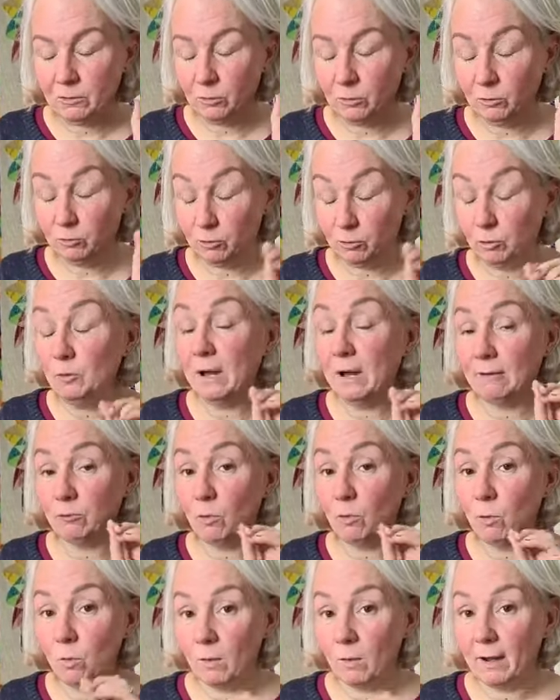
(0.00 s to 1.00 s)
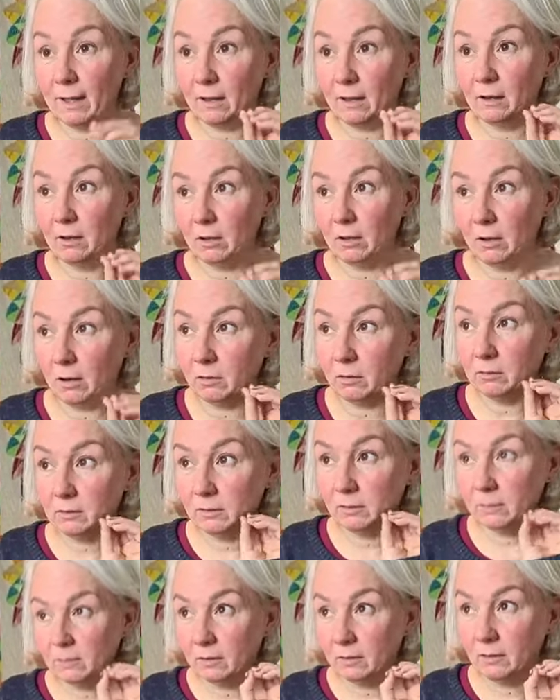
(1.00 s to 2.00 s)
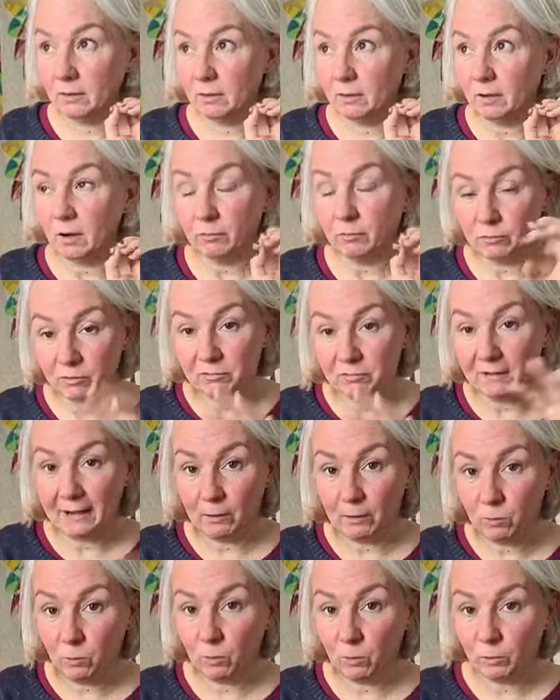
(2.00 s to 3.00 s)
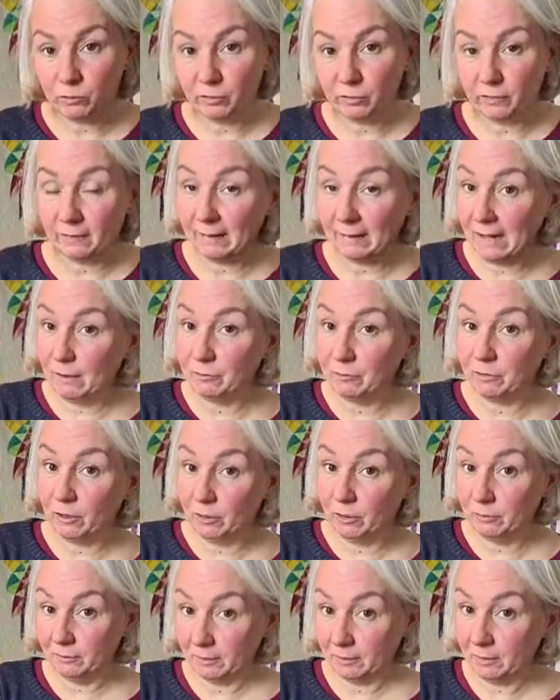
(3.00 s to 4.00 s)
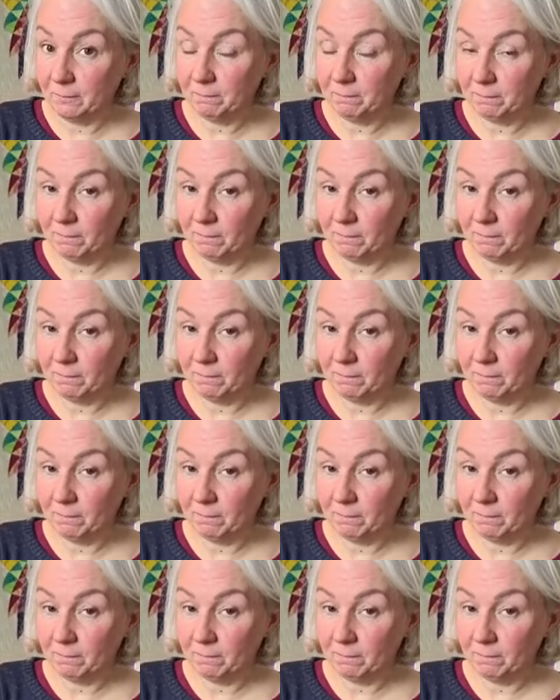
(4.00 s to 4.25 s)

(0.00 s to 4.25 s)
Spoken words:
you do have quite a lot of the fat quarters left over